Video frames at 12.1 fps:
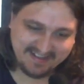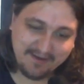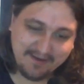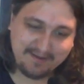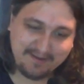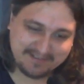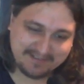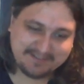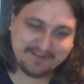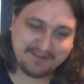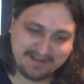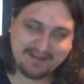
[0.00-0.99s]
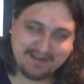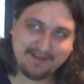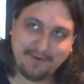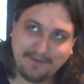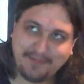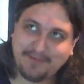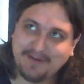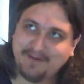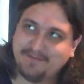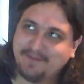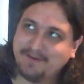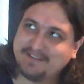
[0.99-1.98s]
Well, I was certainly all three
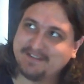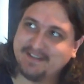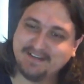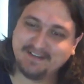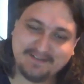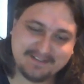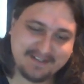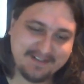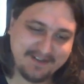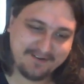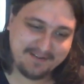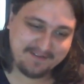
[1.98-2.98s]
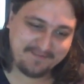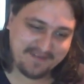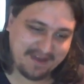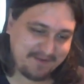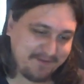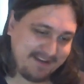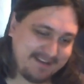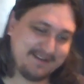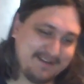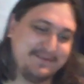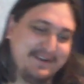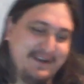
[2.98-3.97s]
of those things. I was a lonely, fat, white
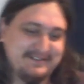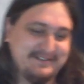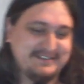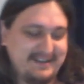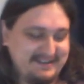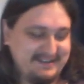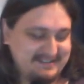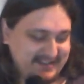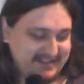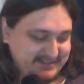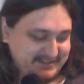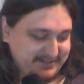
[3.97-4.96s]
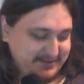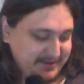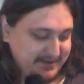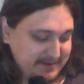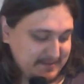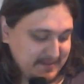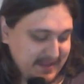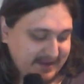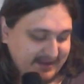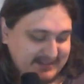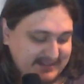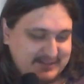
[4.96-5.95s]
kid when I was a 90s actor, too.
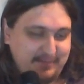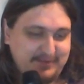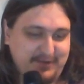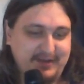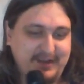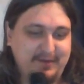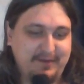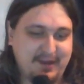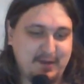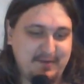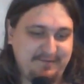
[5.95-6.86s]
And I stopped doing it when I got my